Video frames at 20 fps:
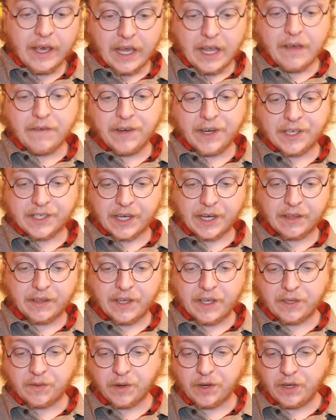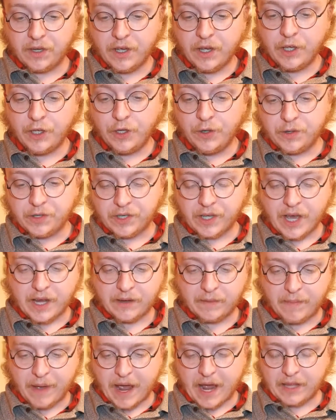Evenings like these would usually
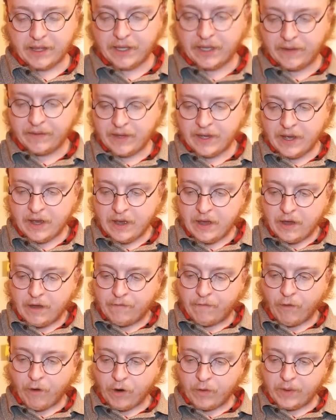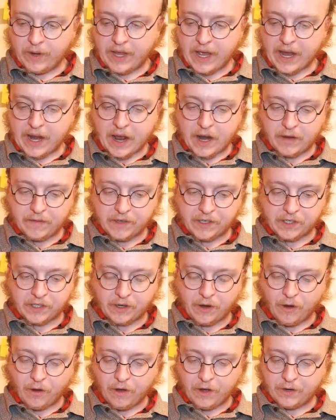end badly. Ford would get out of his
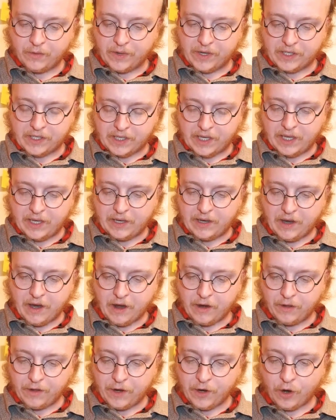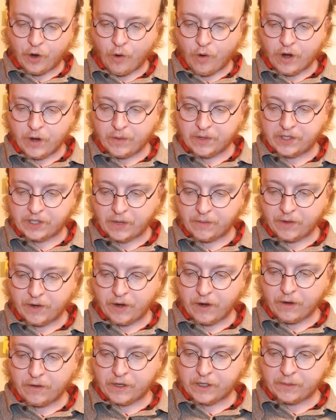skull on whiskey, huddle in a corner with some
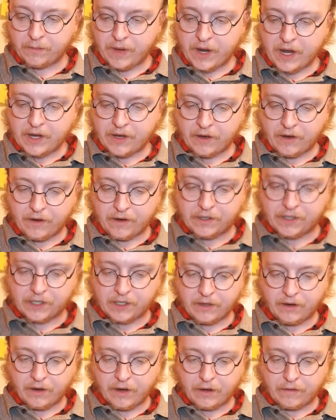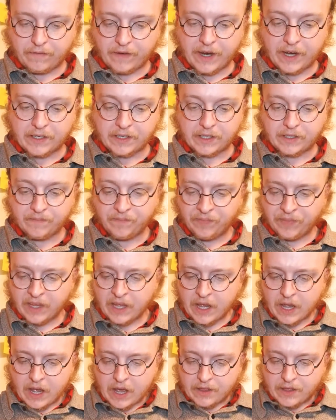girl, and explain to her in slurred phrases
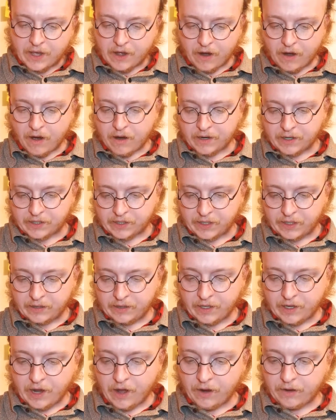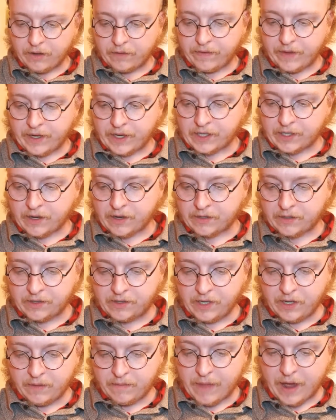that honestly, the color of the flying saucers
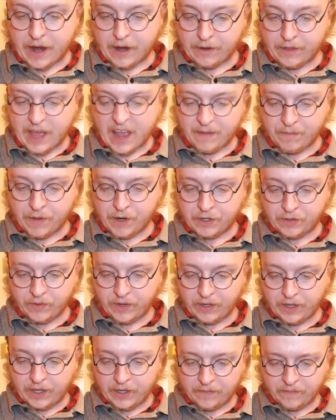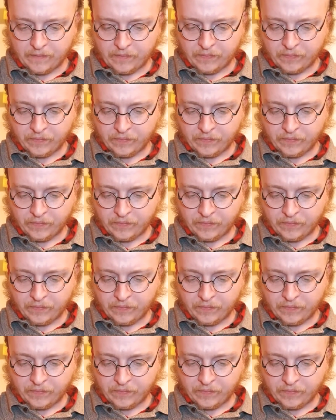didn't matter that much, really.